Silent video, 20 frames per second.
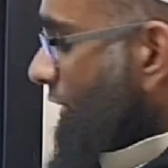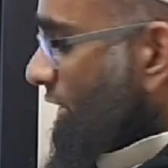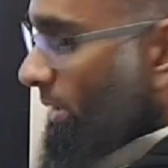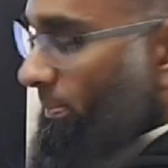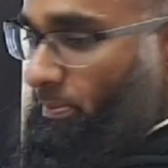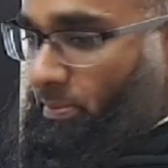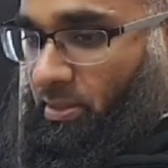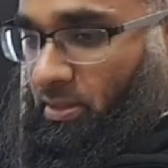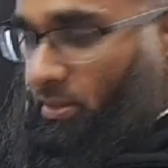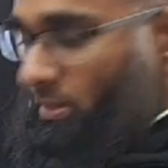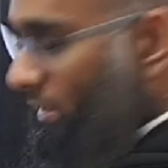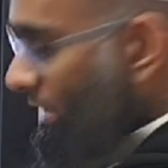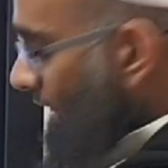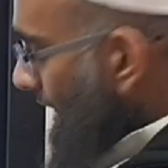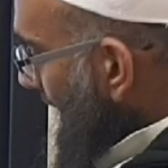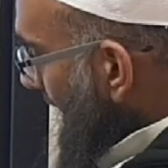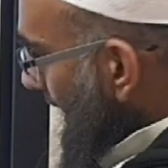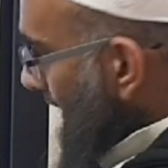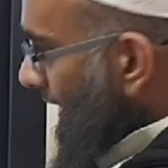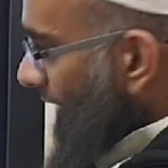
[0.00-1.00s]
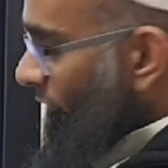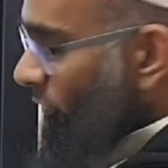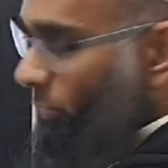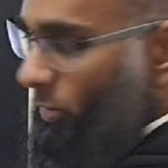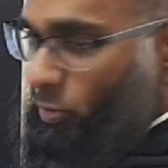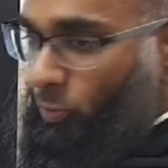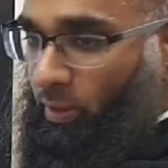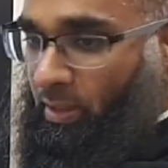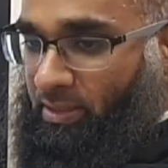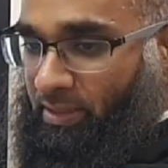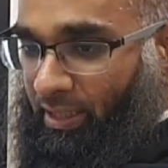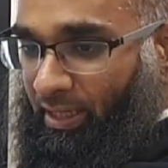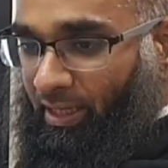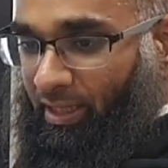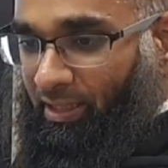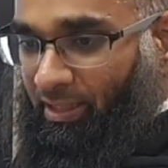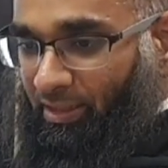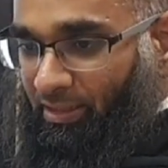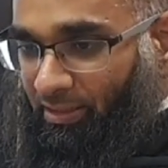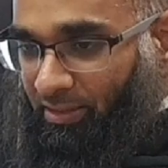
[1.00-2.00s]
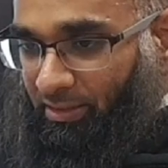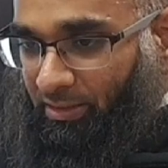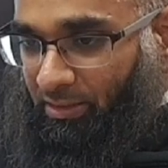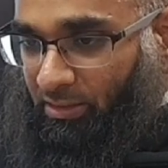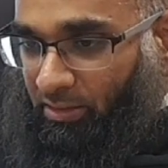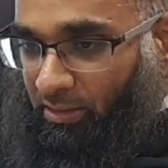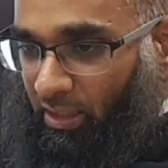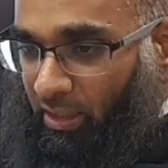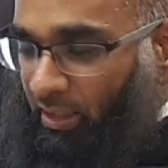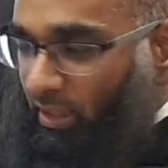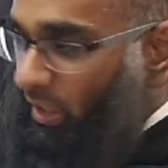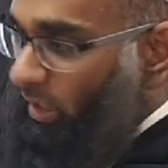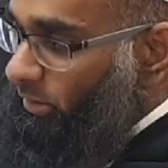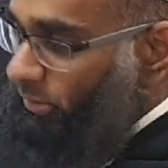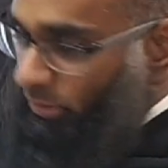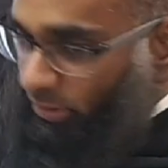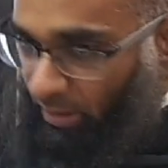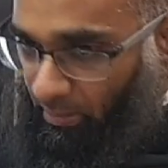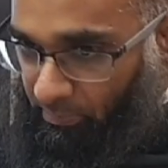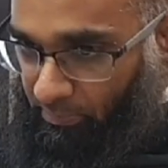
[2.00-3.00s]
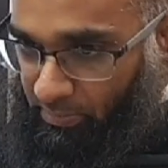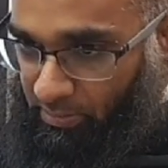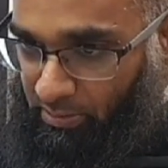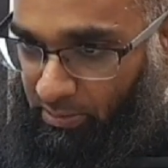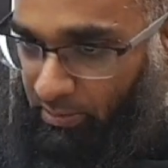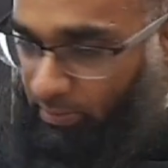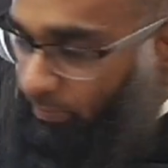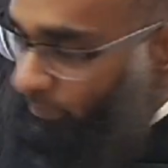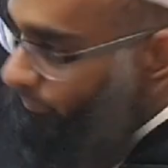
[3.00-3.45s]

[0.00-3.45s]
ash-shams, and if you wish you can say tala'a ash-shams.